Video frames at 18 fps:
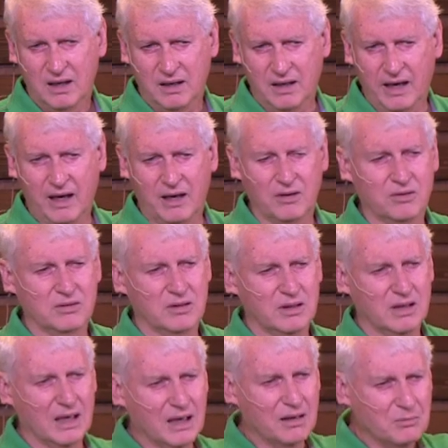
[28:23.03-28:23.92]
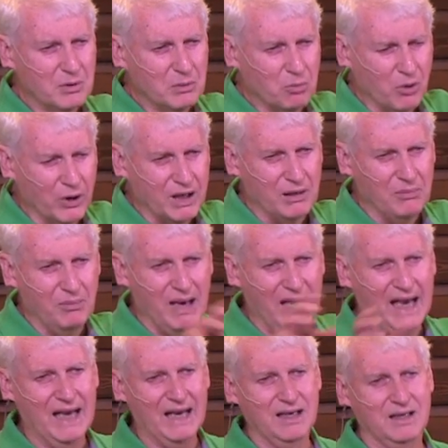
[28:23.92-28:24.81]
Now, let me bring it
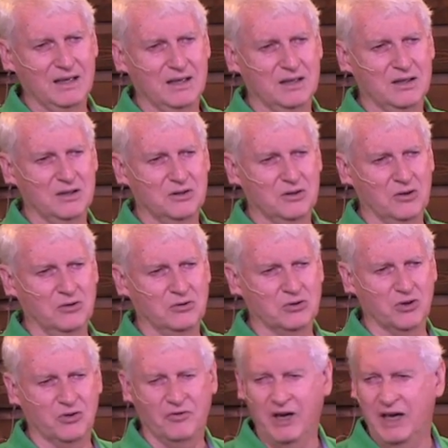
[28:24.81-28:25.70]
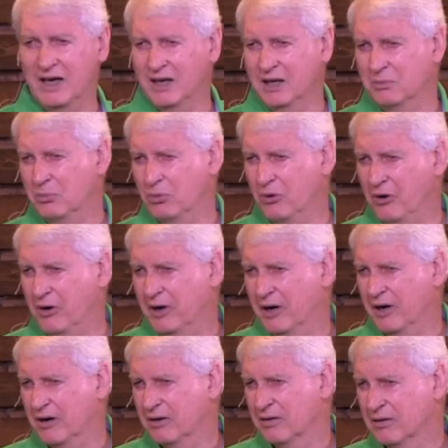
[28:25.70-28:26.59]
back to travailing
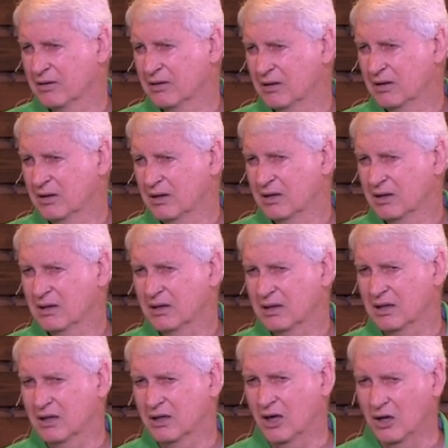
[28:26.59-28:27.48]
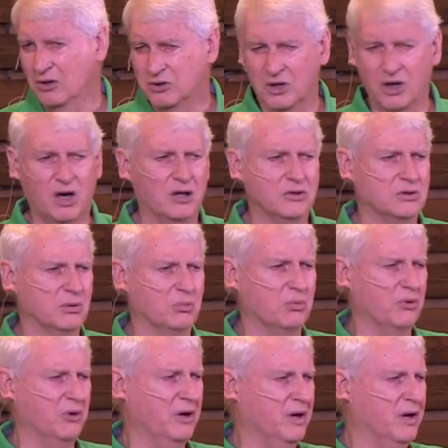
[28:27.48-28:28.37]
prayer and golden altar
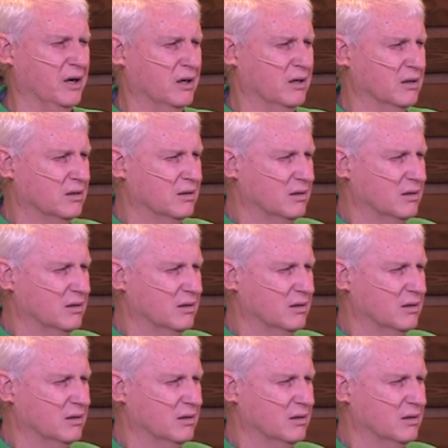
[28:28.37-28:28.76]
prayer.